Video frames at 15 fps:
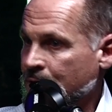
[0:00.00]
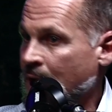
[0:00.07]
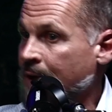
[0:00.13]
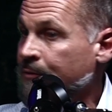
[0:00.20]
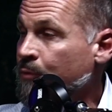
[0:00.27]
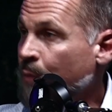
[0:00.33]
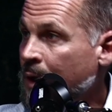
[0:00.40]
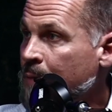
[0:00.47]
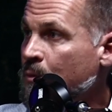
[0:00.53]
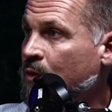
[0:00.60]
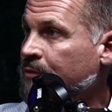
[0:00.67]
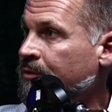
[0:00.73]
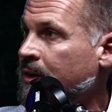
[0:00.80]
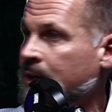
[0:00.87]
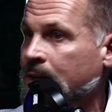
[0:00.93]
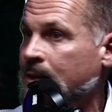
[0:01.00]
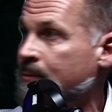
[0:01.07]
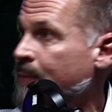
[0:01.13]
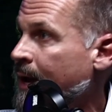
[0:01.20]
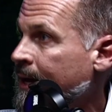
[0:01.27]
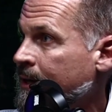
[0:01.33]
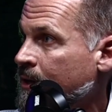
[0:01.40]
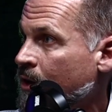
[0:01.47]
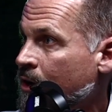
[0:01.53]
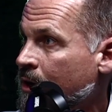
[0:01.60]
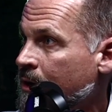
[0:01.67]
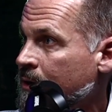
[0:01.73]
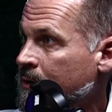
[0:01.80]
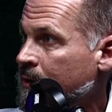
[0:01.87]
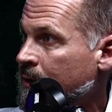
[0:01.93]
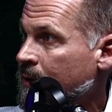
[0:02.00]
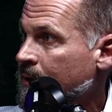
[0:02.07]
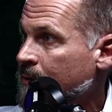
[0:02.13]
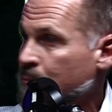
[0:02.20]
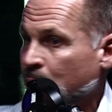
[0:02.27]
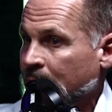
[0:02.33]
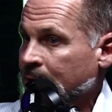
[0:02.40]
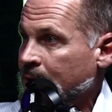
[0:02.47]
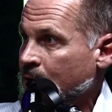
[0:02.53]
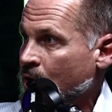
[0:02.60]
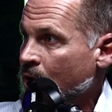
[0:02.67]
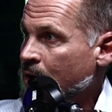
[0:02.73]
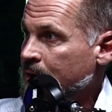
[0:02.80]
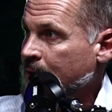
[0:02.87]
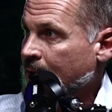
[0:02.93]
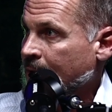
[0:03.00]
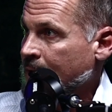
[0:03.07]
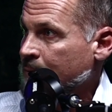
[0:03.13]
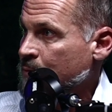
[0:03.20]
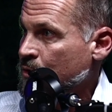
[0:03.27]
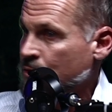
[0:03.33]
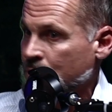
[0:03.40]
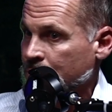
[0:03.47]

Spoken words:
They have way more fun in the backyard playing card games or